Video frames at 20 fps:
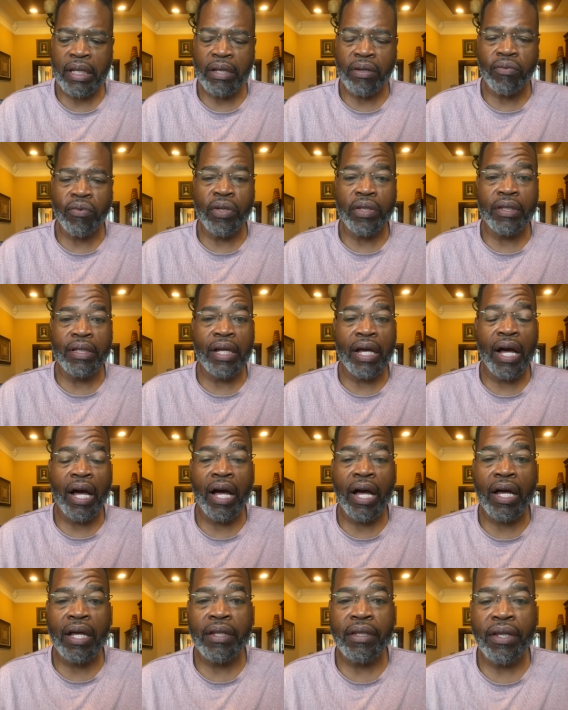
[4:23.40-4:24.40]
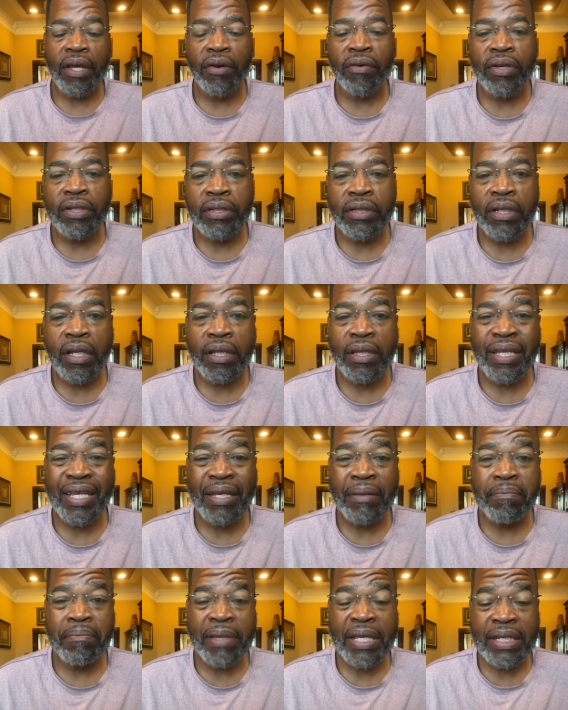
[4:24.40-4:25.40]
with God, there is
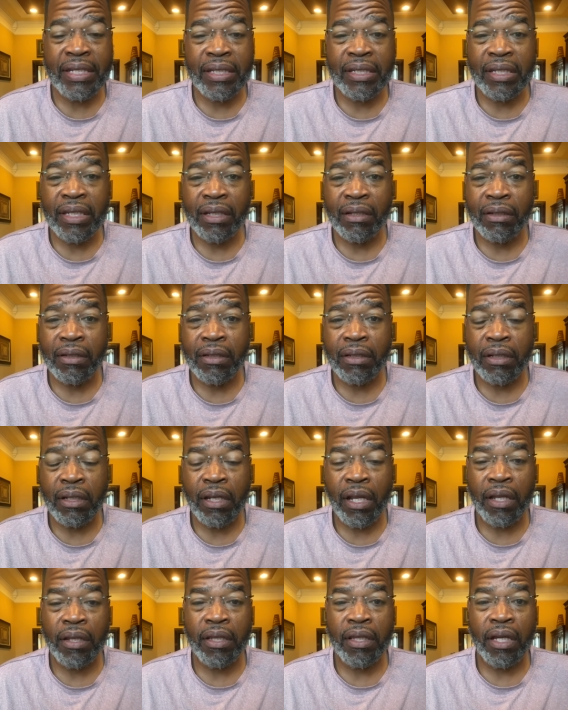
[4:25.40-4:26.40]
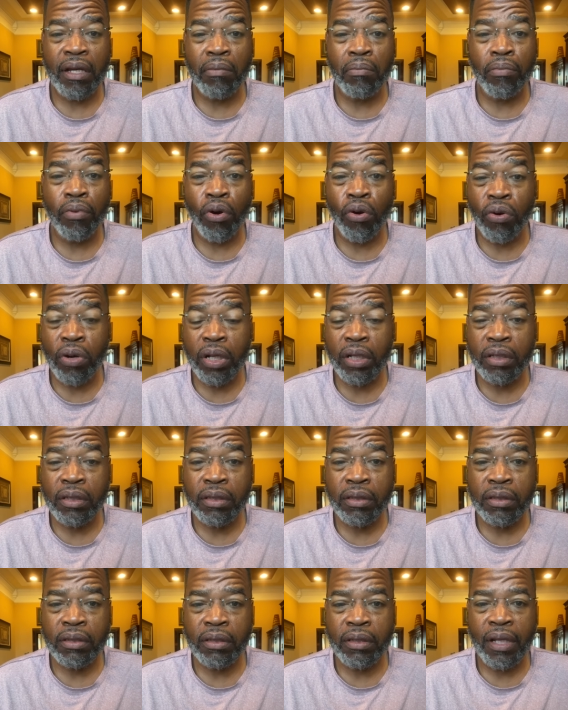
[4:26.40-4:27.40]
nothing missing, nothing broken,
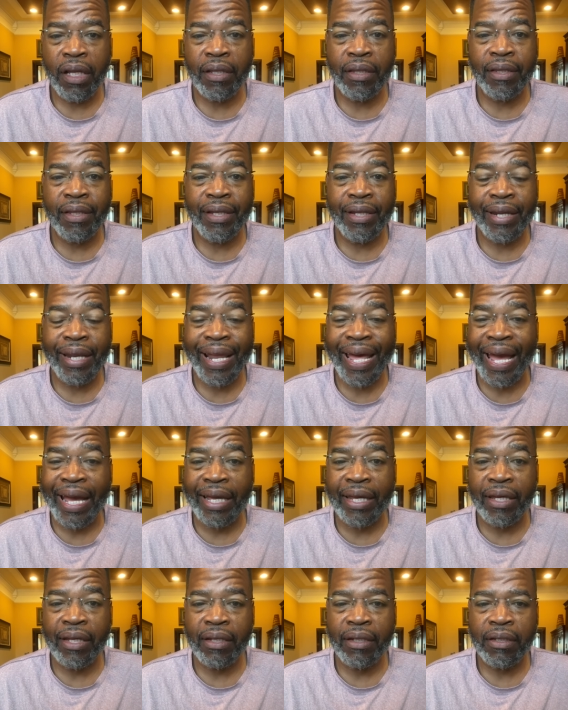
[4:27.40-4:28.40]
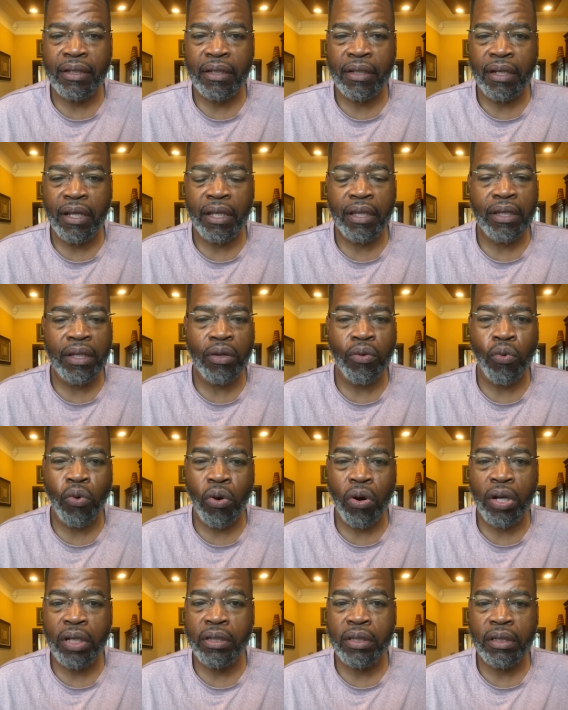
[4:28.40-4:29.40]
nothing lacking, nothing
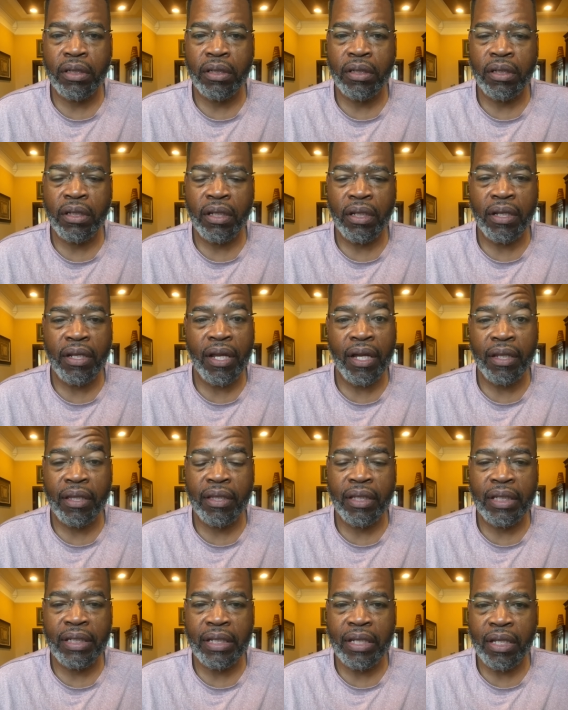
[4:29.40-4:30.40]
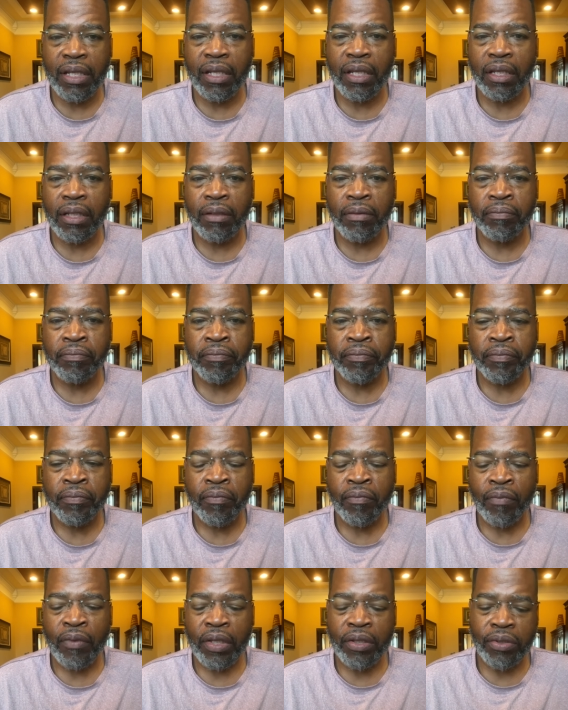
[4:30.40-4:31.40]
wanted, nothing needed.
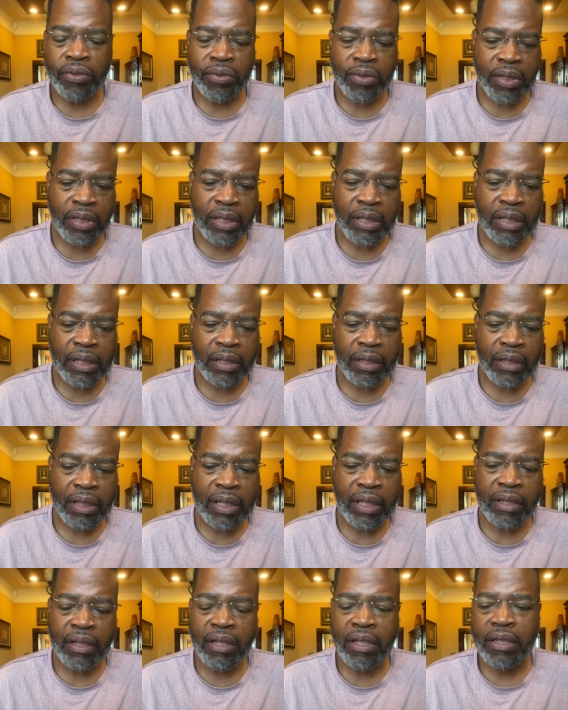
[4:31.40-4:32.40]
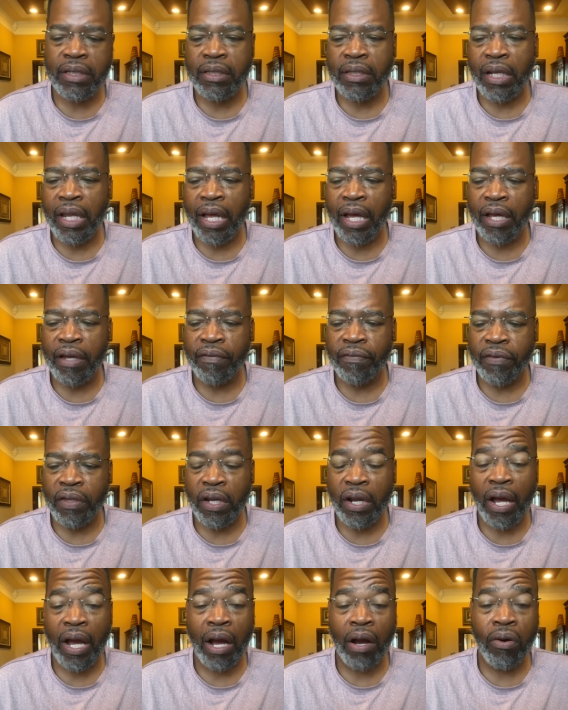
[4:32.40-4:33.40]
You see, in this life, in
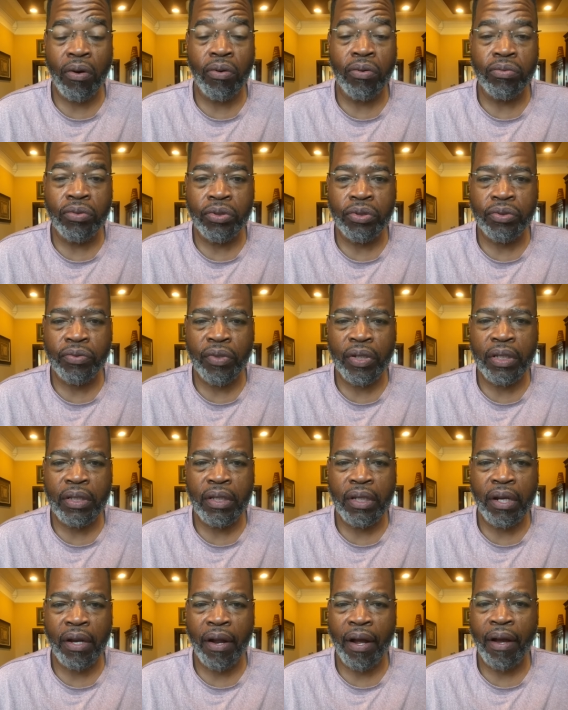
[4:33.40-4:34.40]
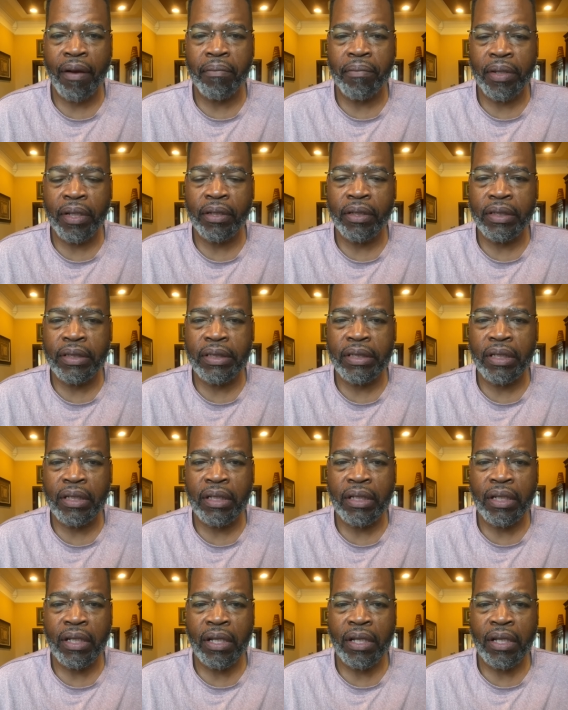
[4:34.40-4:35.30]
our own strength and our ability,